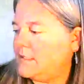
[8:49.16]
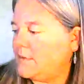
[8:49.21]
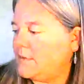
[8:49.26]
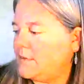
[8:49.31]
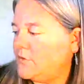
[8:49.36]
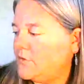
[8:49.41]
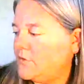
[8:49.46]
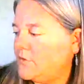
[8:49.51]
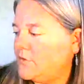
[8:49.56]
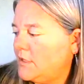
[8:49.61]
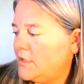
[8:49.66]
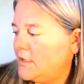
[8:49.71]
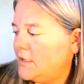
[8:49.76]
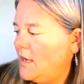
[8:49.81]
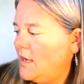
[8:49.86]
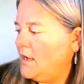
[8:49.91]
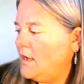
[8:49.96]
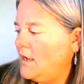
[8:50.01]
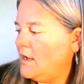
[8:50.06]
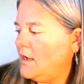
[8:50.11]
there's a
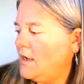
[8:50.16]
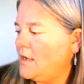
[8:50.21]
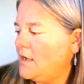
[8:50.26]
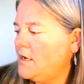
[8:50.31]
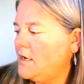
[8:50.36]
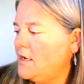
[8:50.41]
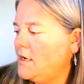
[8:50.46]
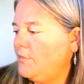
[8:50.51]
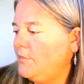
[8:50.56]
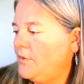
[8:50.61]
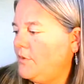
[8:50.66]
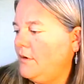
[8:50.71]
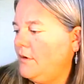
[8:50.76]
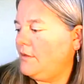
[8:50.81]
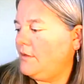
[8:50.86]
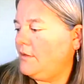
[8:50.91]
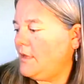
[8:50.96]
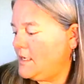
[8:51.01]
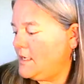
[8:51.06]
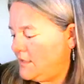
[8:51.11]
number
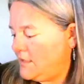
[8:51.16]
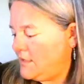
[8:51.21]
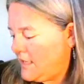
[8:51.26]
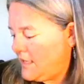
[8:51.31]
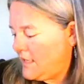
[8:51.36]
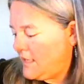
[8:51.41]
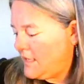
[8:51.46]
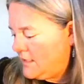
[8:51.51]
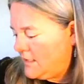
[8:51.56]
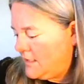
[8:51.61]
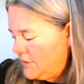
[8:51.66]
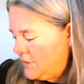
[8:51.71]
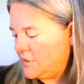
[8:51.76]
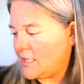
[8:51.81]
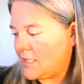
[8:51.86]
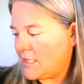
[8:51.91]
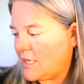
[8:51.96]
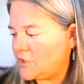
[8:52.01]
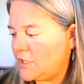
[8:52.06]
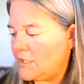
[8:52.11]
like that, it looks a little
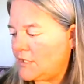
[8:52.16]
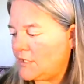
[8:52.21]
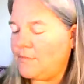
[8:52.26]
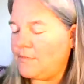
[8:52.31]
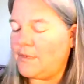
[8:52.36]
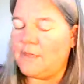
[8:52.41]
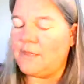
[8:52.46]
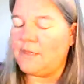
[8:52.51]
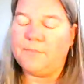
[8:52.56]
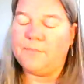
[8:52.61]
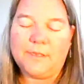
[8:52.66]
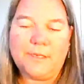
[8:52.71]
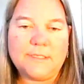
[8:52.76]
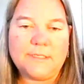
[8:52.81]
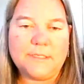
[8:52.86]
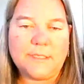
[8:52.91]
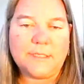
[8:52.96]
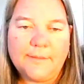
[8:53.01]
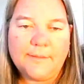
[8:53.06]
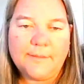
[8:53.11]
sketchy to me, but it's
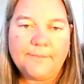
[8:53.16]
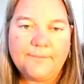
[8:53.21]
not.